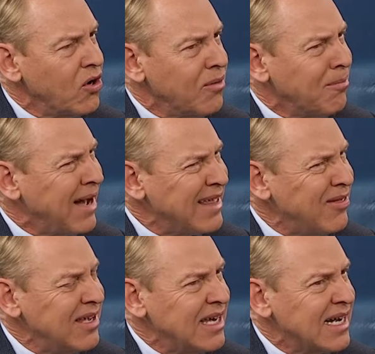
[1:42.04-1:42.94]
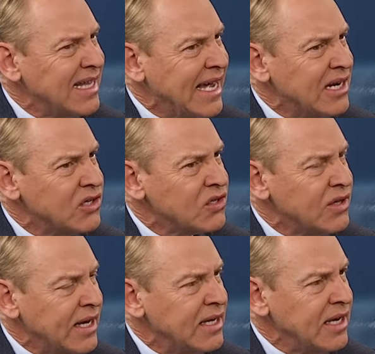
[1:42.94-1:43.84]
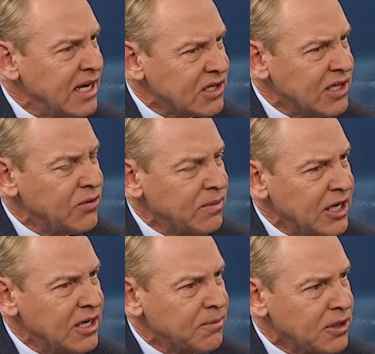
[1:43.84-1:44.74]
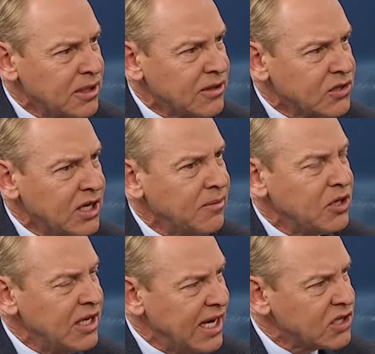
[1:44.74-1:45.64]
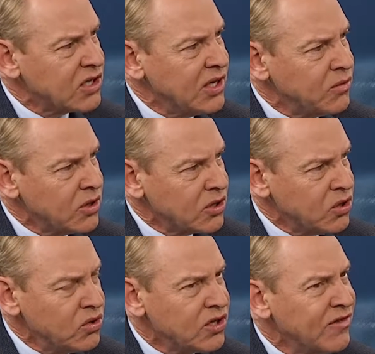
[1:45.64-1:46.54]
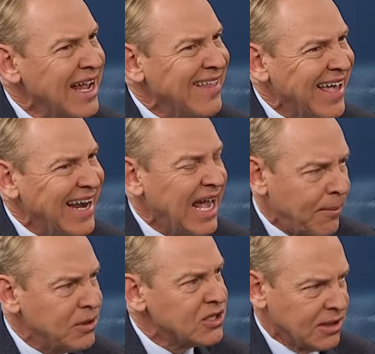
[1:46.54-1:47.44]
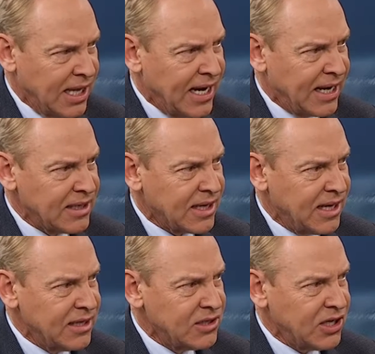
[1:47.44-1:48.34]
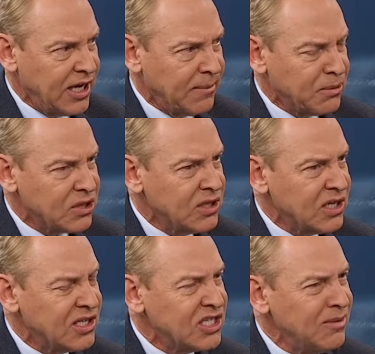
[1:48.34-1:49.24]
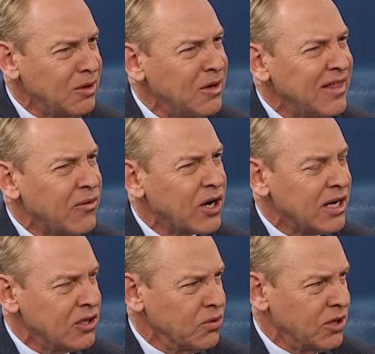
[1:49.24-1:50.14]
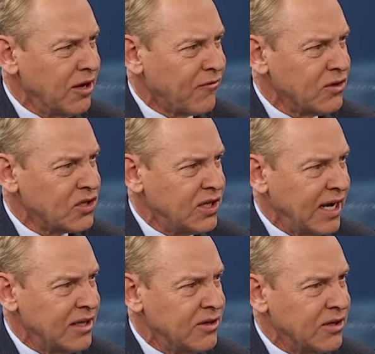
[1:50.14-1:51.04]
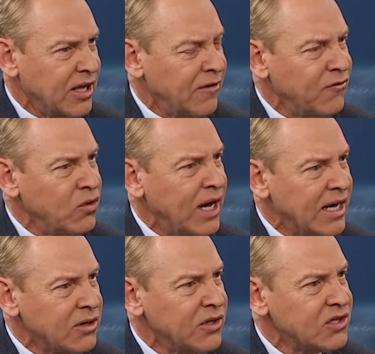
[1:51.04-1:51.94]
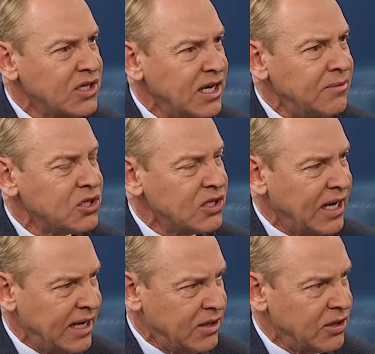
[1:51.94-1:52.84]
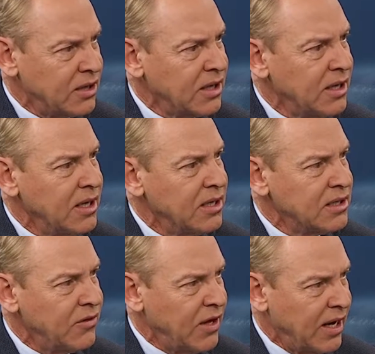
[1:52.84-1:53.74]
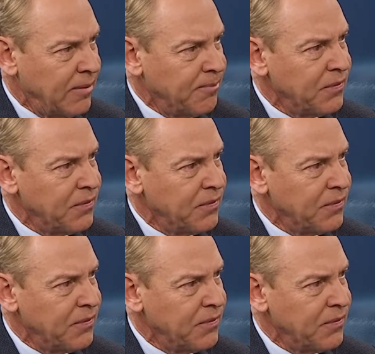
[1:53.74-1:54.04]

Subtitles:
My thinking on that is that, yes, they were making a political statement. Yes, they were intrusive. That happens a lot on college campuses. It seemed to me they were held to a different standard, that if you held the same standard to them